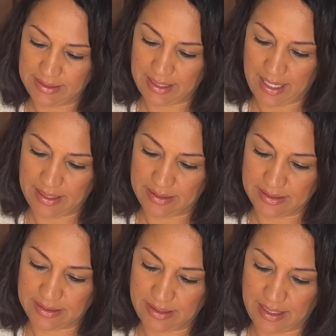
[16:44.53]
and the
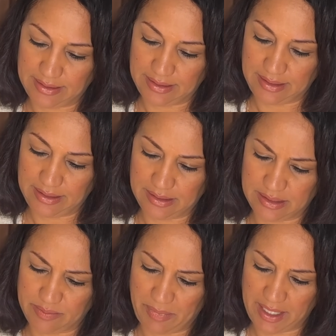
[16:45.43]
scent is
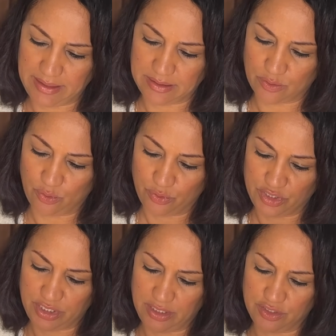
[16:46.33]
spice
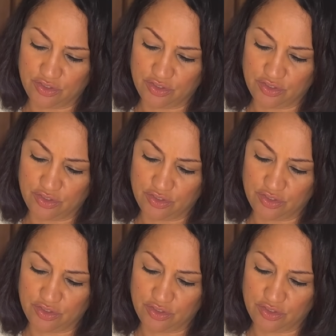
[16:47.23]
goji